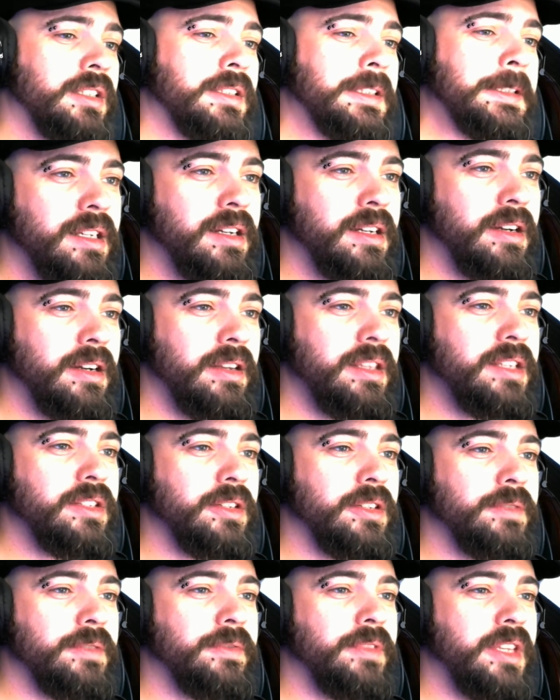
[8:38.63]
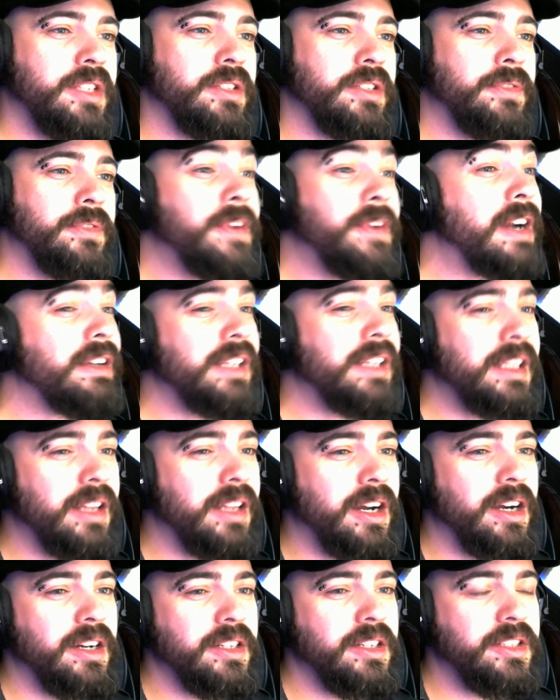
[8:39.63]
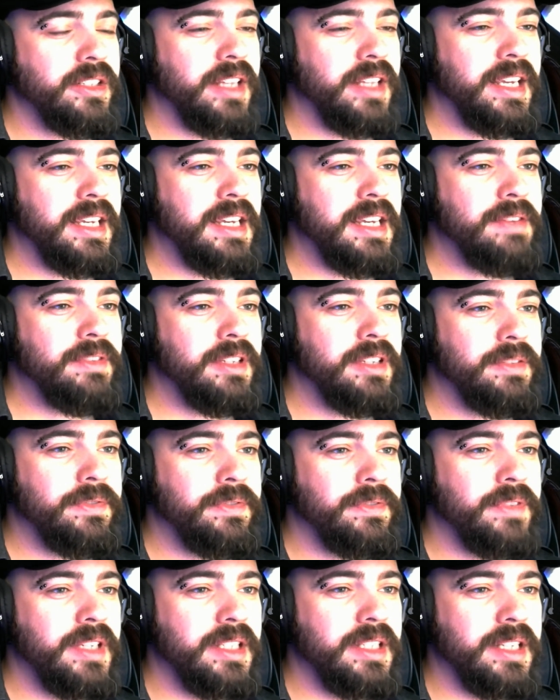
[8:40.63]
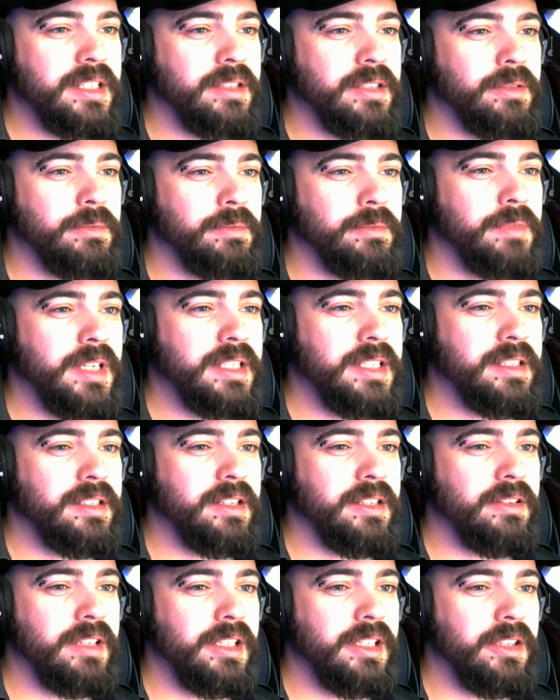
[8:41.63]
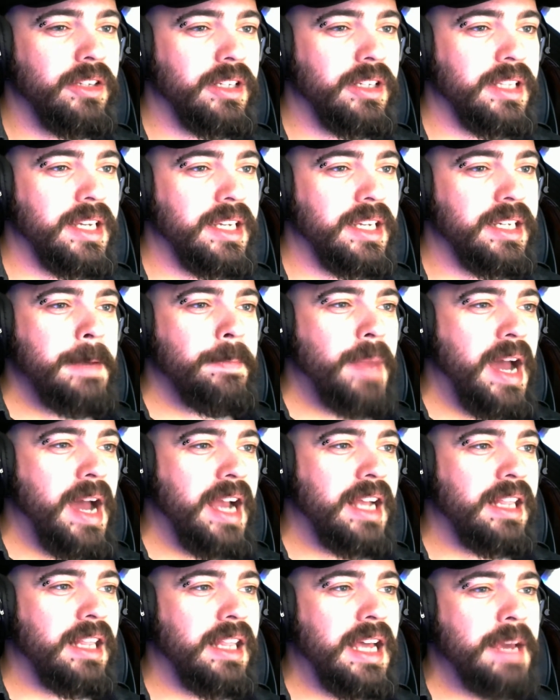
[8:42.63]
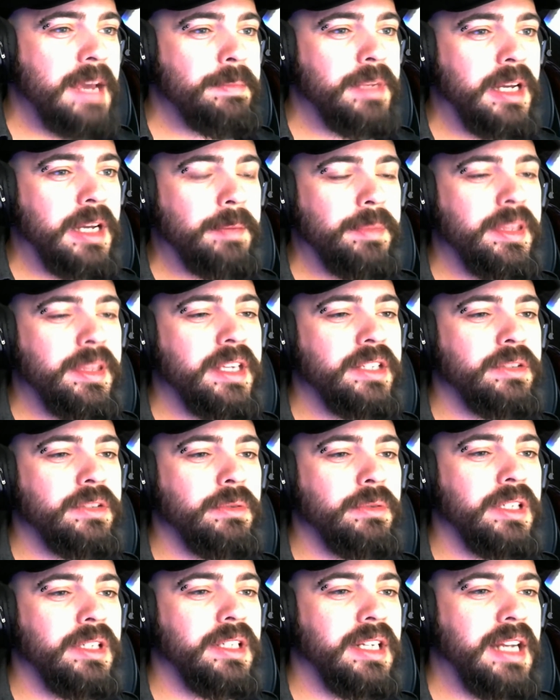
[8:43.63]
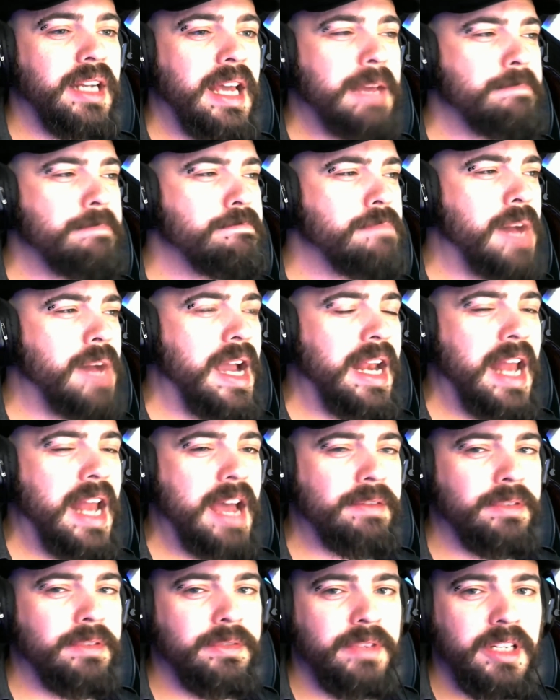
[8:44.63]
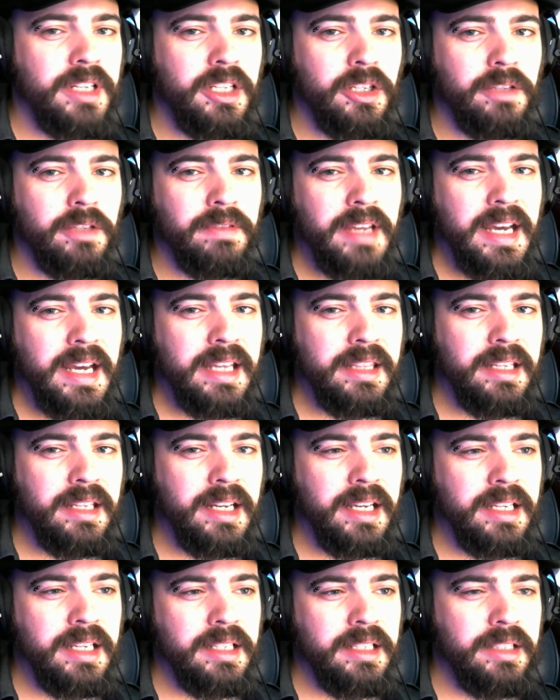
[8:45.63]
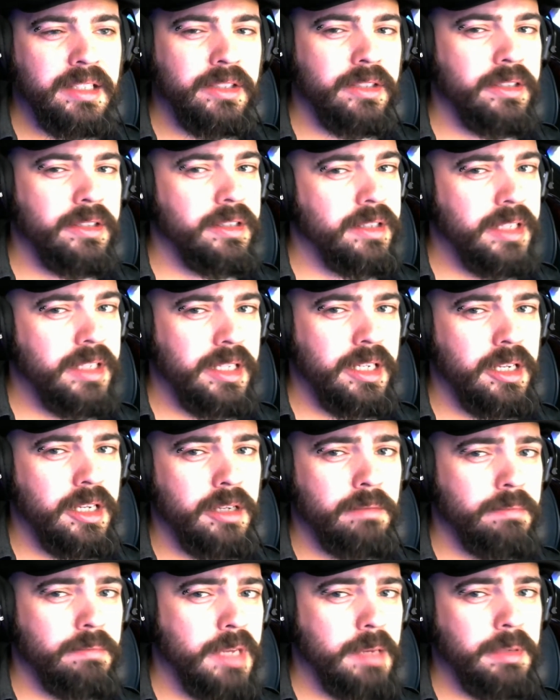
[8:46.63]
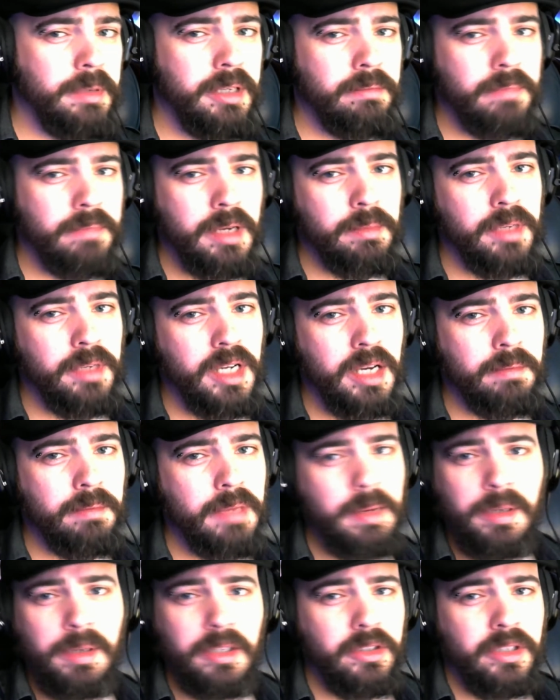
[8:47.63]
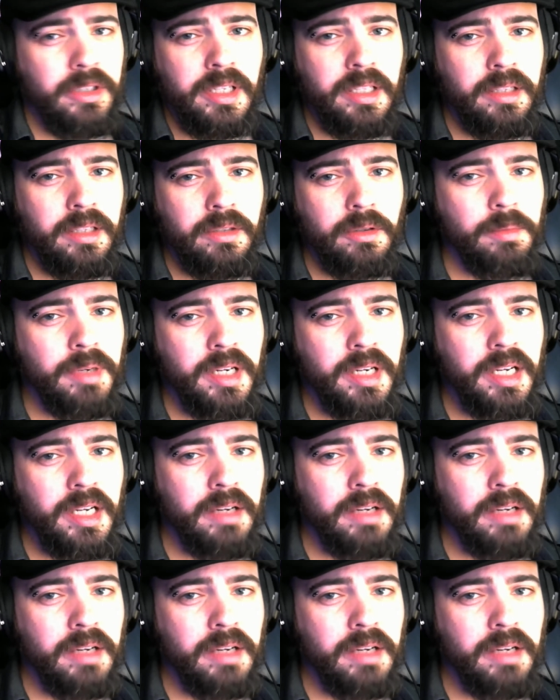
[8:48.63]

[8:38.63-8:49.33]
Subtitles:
Or these are fairly large. Like even if it doesn't necessarily look like it, I climbed up this one, and I might have a video of that I can insert in here. Maybe not. Maybe I'll just cut this whole part out.